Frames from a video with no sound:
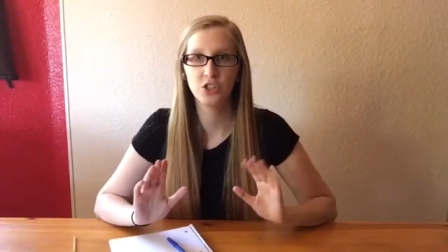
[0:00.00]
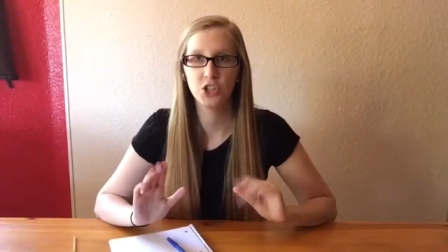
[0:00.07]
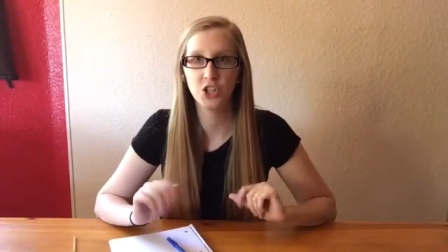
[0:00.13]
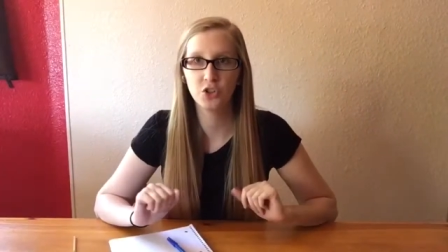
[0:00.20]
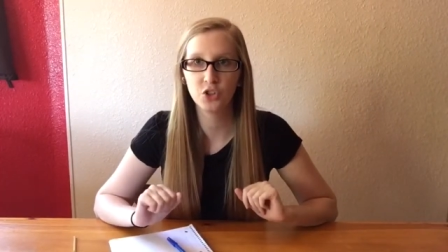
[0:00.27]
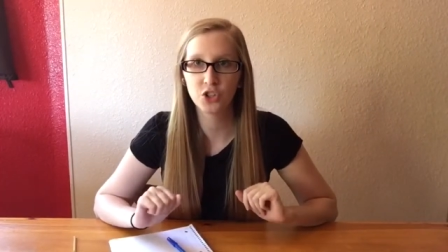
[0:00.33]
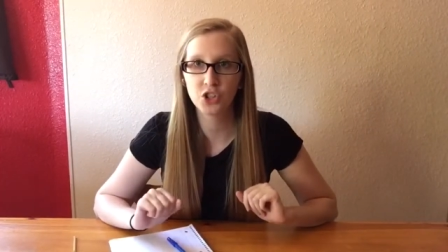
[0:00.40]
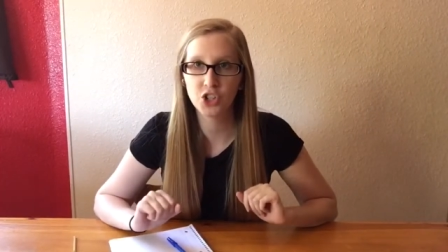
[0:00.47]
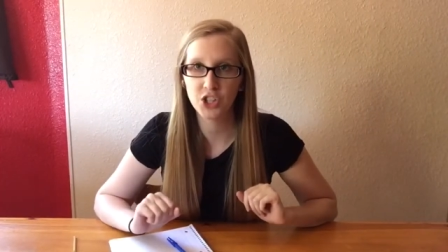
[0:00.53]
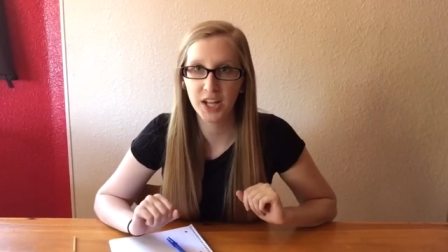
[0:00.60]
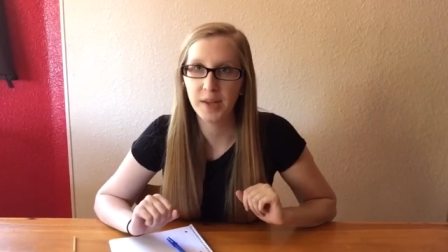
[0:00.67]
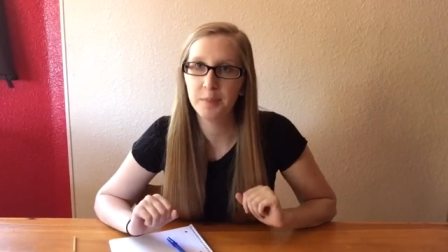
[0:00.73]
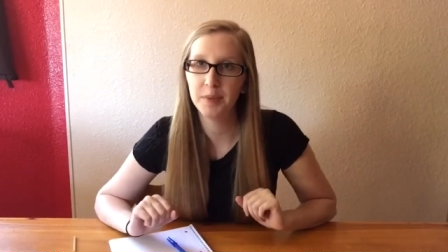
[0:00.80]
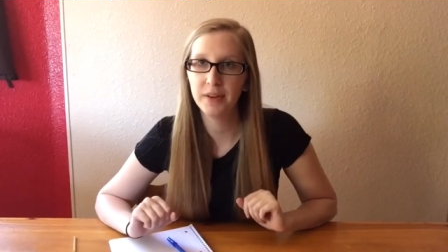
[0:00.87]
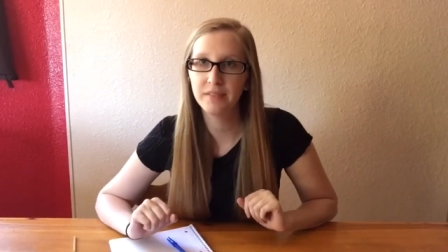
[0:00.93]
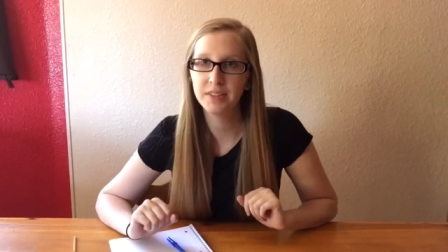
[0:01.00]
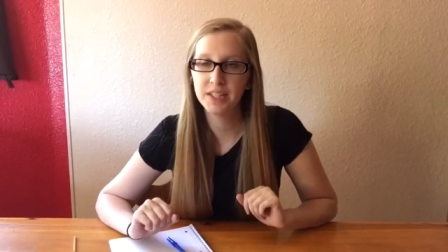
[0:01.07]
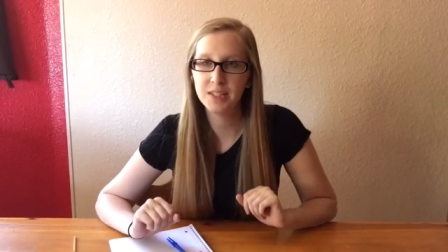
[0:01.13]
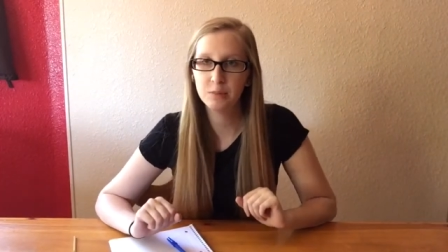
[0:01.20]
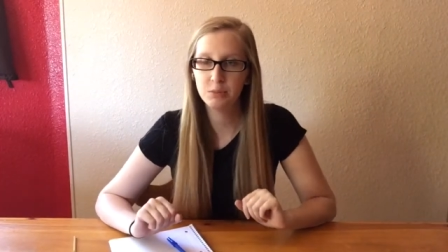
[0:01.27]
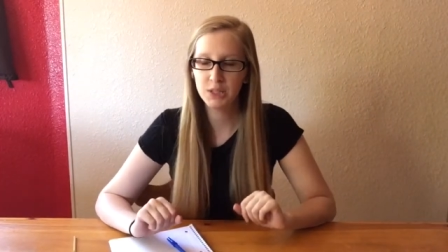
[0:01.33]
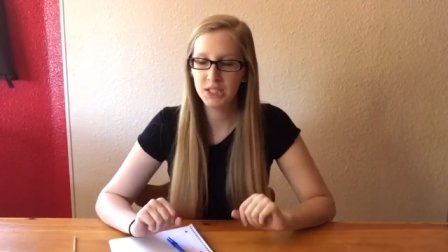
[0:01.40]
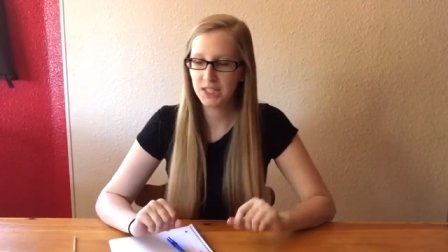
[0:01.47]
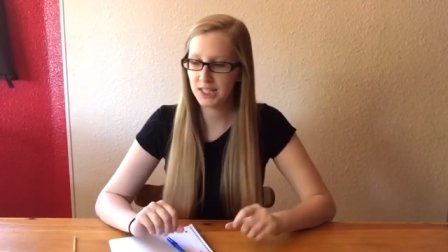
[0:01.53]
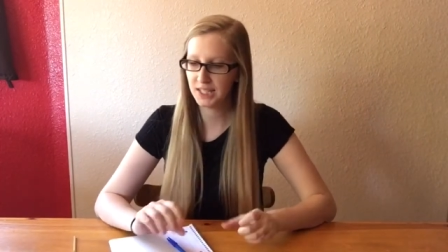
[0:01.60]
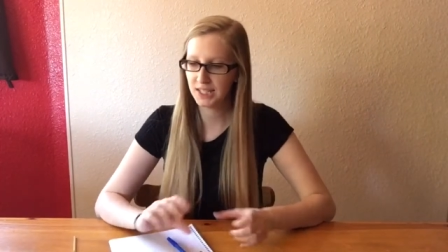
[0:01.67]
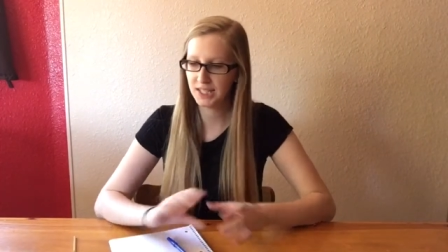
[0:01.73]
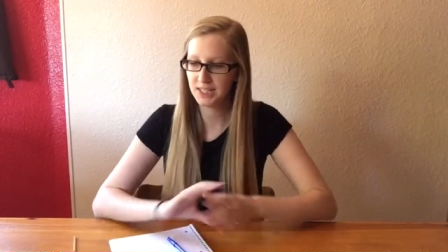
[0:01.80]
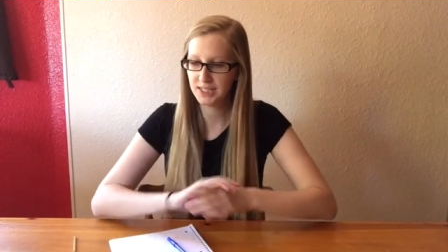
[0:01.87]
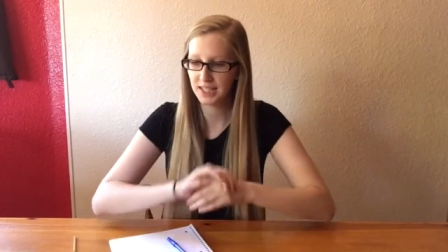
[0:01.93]
the general shape of this
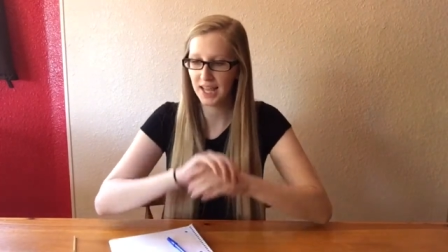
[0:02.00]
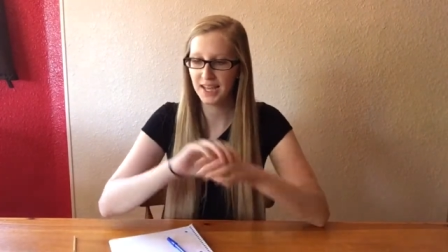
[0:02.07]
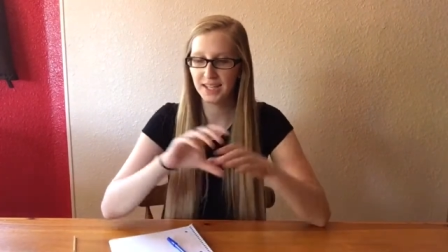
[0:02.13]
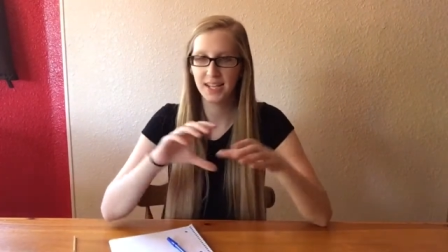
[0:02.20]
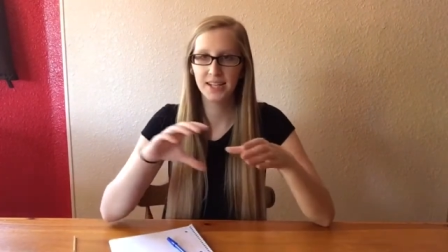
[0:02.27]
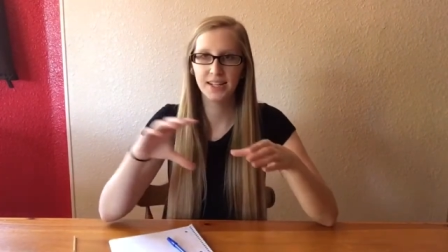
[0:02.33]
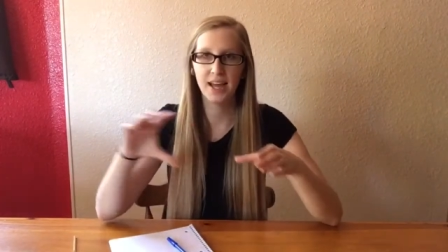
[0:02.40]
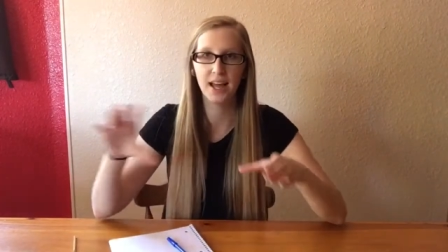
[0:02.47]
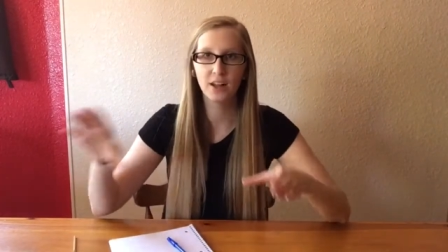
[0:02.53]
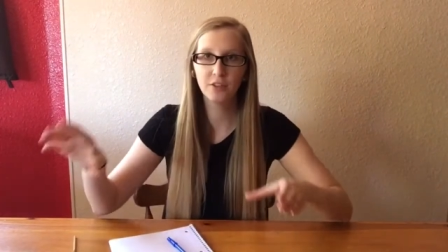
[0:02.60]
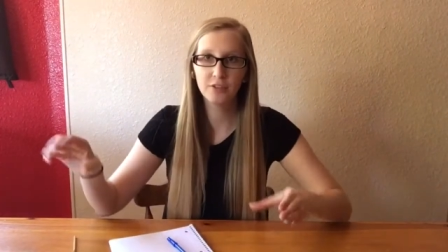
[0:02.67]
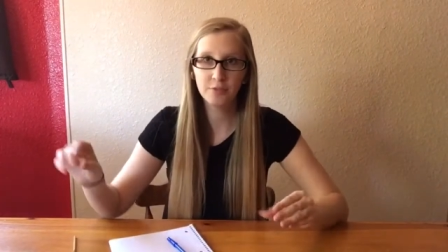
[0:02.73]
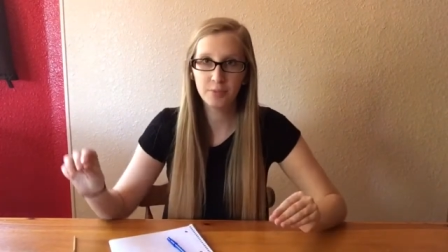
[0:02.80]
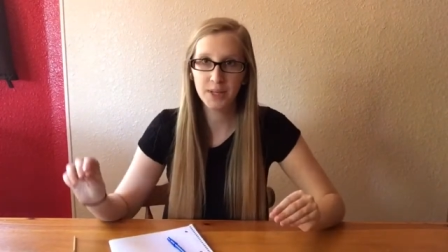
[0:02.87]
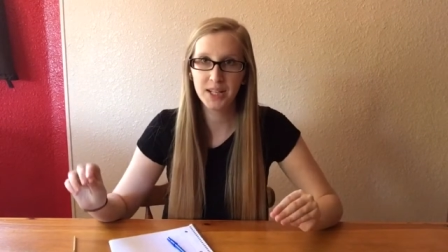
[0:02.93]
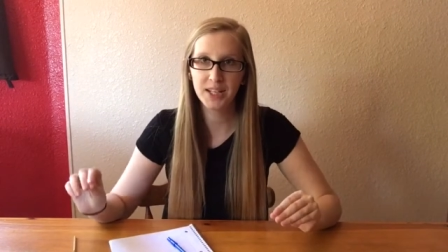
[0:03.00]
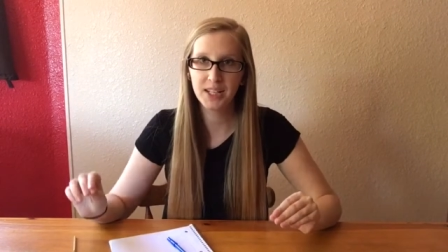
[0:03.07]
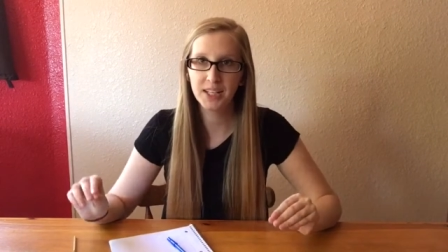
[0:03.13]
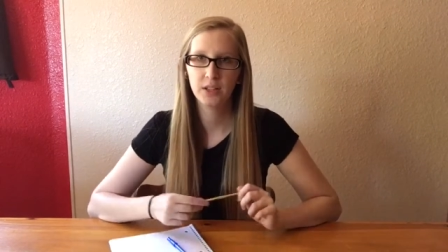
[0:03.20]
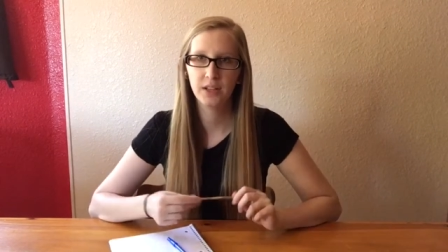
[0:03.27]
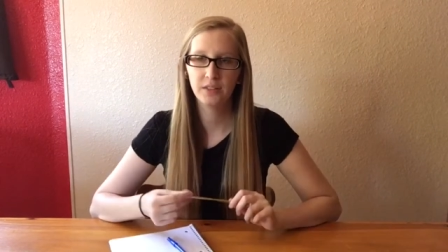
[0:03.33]
beanie is like an elf beanie.